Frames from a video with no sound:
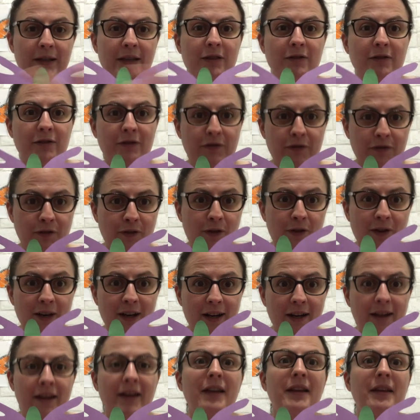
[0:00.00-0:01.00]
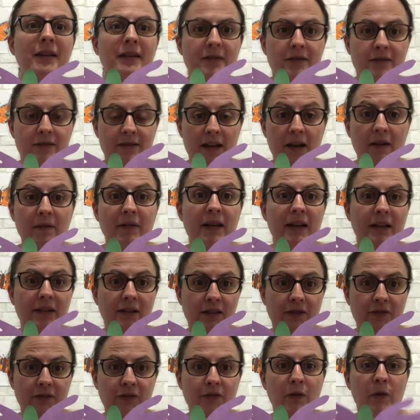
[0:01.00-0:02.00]
equals 4. So now we got
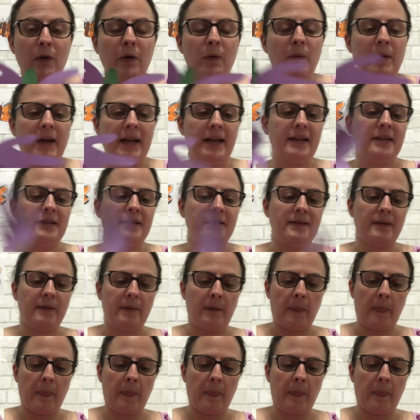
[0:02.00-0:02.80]
the 4 wings.